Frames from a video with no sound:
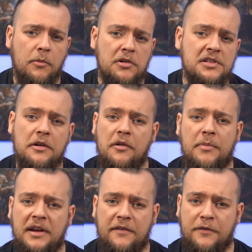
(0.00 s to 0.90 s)
Whilst there are
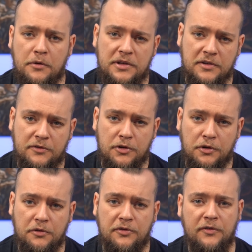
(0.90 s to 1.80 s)
many theories of
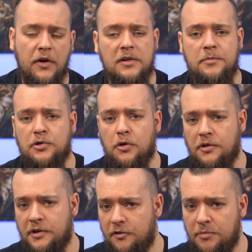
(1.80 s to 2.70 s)
truth, the vast
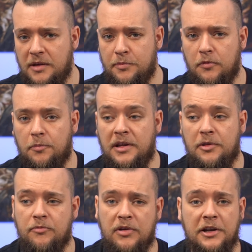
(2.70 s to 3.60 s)
majority of people, be
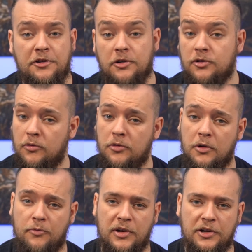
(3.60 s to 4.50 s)
them religious or
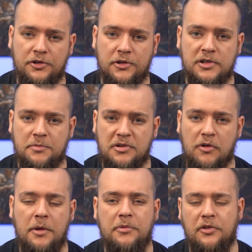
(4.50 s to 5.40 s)
non religious,
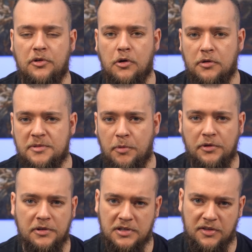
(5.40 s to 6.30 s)
subscribe to the
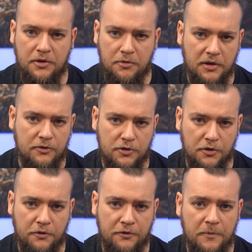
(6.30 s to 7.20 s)
correspondence theory of
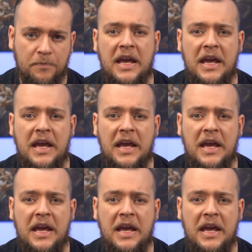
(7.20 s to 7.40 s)
truth.